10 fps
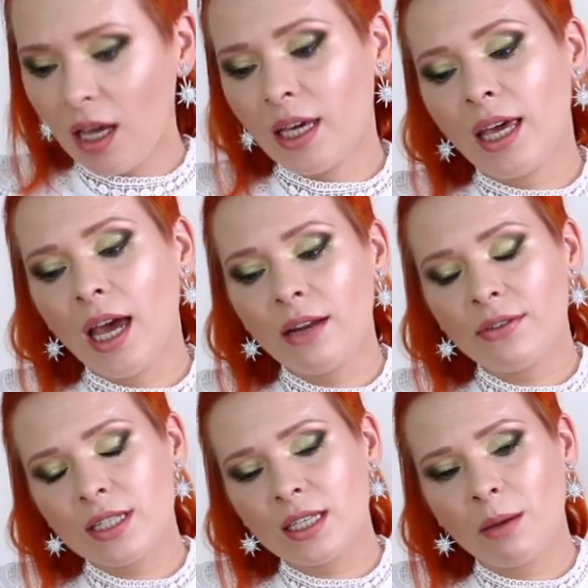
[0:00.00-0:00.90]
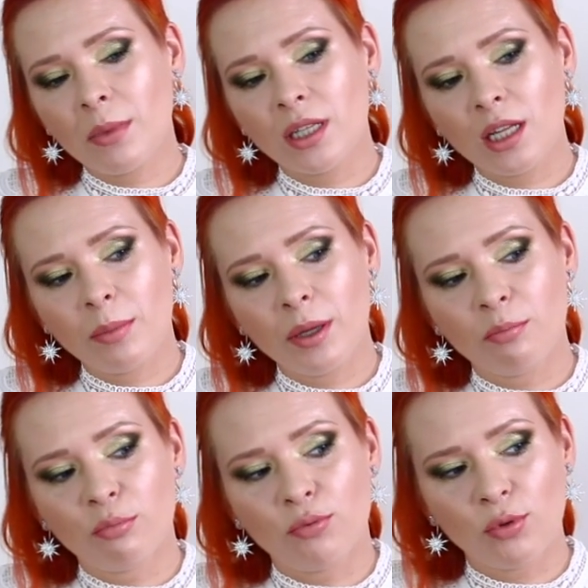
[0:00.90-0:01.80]
It can even seem a little bit
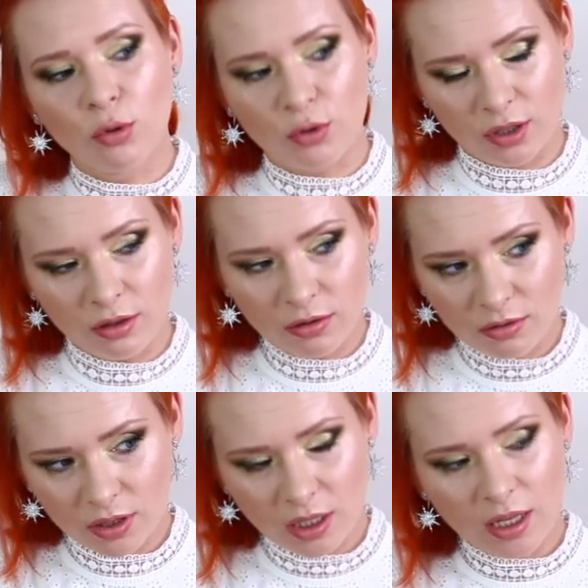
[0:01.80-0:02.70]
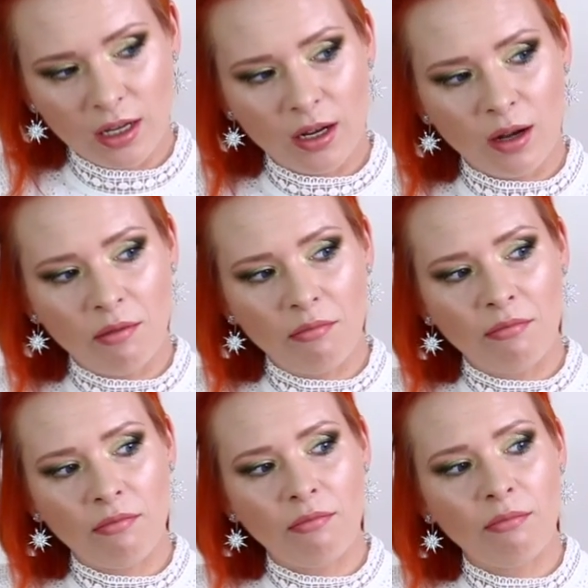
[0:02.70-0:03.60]
brutal,
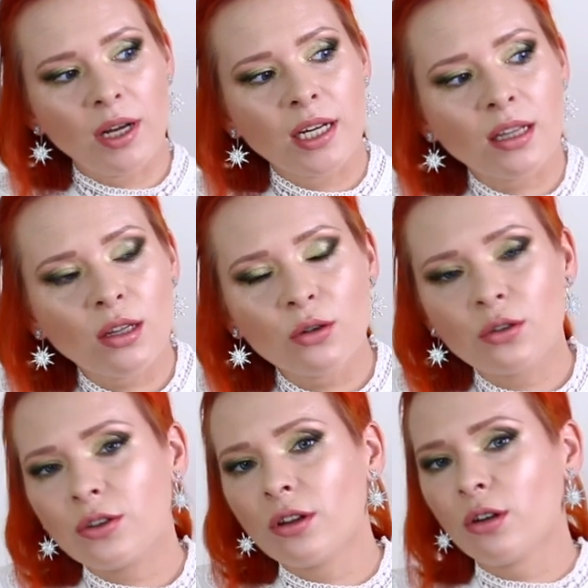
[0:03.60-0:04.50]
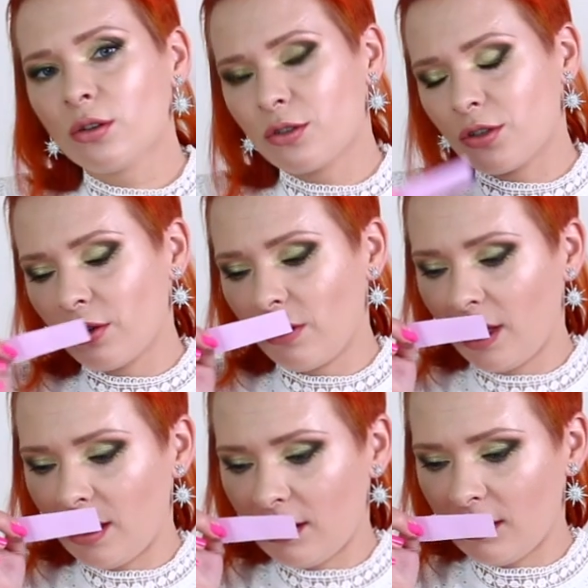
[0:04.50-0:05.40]
but it lures you
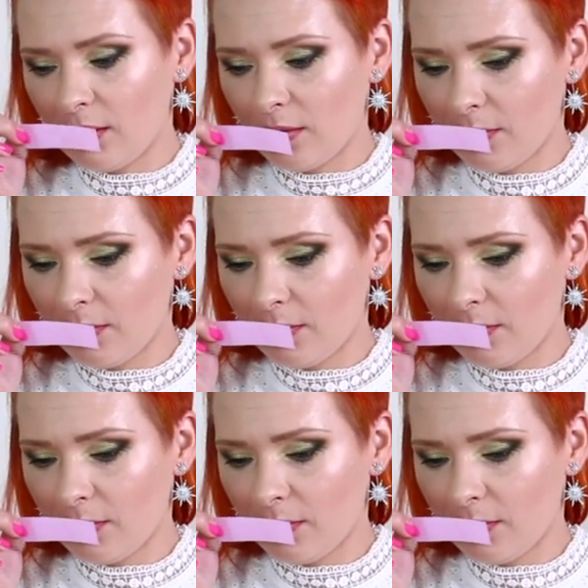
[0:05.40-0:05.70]
in.